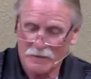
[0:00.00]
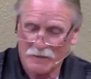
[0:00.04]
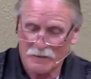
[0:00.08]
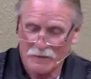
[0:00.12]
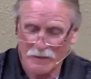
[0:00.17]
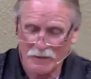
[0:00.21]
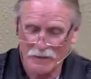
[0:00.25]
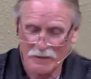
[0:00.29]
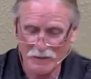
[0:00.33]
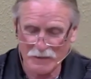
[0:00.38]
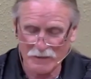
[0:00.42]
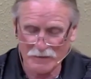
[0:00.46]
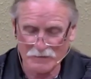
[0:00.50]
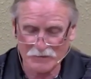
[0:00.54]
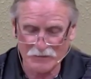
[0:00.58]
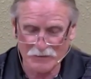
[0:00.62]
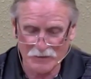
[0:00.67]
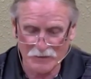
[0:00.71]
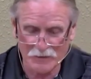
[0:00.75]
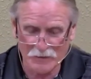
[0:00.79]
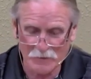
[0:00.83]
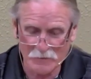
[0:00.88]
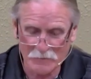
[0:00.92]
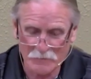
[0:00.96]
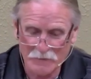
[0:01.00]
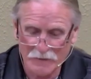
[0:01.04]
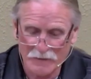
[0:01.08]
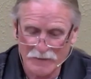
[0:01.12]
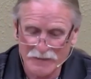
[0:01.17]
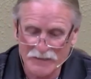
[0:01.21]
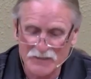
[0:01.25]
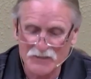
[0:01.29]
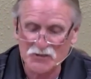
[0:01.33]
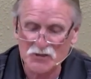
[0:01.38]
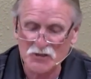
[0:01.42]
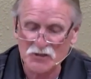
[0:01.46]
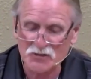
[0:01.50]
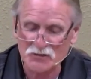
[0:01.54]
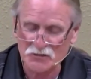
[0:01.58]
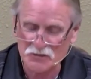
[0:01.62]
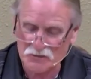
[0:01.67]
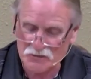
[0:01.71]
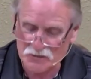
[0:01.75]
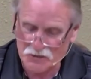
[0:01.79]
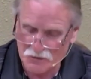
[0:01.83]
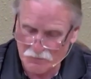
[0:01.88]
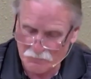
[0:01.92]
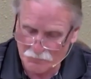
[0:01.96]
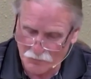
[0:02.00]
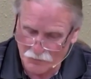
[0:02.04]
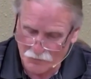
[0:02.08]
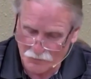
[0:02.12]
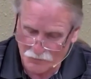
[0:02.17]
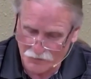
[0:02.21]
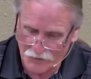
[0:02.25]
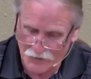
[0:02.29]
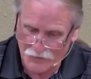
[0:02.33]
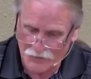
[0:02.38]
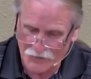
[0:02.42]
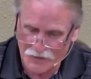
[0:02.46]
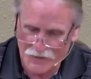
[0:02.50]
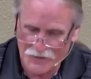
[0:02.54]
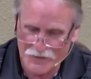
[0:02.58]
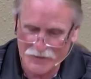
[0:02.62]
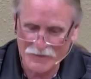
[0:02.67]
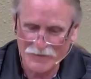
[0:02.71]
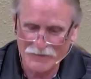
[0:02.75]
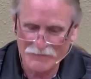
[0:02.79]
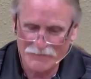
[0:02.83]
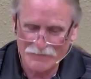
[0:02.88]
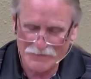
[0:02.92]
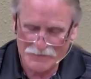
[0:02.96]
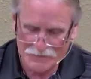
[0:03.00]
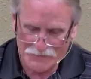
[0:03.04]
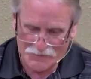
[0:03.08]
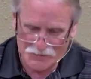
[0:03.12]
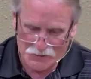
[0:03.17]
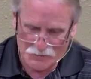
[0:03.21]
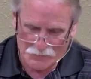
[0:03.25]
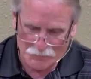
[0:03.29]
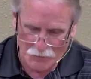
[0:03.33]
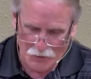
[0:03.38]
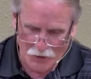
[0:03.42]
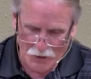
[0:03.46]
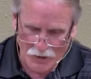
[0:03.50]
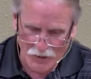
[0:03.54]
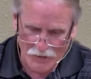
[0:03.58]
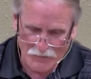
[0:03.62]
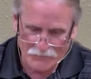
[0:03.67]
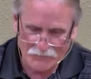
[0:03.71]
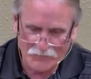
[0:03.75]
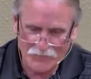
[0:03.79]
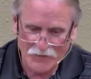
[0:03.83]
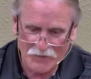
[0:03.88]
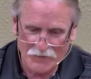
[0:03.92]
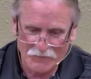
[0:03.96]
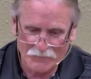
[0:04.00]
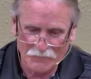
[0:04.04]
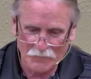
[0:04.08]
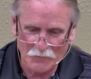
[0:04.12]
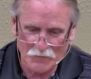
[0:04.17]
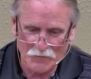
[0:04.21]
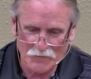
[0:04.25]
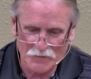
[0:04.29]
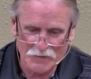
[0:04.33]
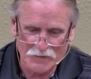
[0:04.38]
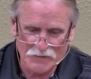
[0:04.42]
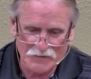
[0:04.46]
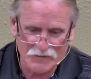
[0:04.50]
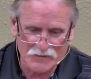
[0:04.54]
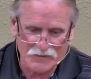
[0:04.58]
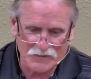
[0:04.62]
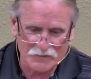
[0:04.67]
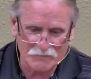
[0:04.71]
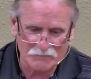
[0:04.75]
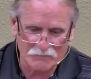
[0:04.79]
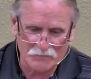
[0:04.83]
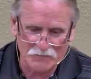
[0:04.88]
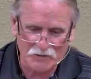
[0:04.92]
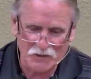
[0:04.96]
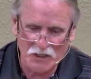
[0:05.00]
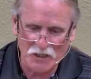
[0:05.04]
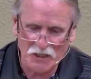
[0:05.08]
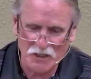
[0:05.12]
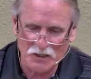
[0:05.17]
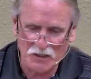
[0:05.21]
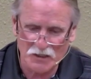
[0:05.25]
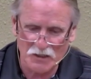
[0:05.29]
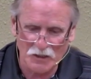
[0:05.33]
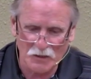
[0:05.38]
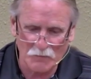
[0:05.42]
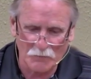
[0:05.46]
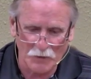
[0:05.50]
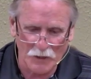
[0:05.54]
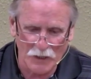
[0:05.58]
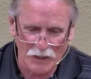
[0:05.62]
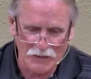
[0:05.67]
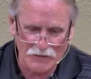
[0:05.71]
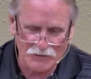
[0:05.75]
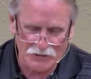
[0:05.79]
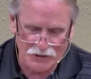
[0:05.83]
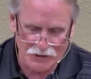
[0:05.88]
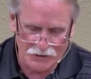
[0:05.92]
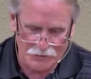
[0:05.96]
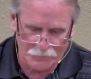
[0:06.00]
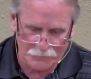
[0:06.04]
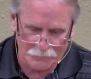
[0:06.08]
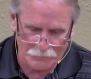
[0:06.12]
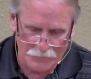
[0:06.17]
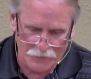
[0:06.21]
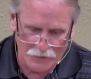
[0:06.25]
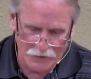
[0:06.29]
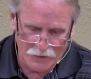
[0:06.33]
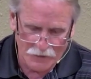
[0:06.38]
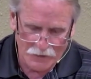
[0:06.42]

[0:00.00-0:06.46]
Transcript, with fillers: And uh, it's just a temporary spot for this king Abijam,